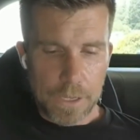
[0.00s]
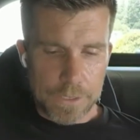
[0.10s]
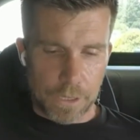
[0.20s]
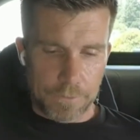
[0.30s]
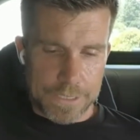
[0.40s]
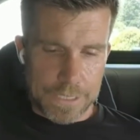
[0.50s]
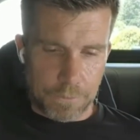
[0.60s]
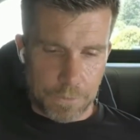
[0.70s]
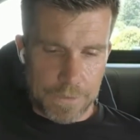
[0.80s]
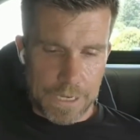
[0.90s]
So obviously
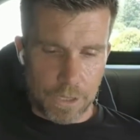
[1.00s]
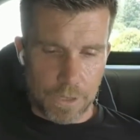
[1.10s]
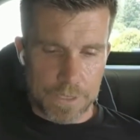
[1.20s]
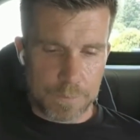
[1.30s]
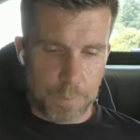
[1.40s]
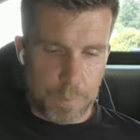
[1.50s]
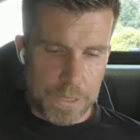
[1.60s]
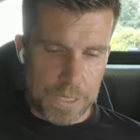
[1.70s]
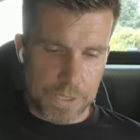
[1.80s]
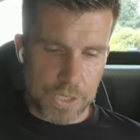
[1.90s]
we've now got this
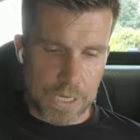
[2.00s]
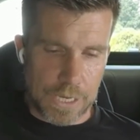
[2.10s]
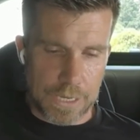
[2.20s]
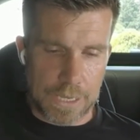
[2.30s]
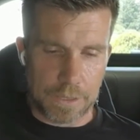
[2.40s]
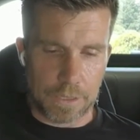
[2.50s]
big chunk here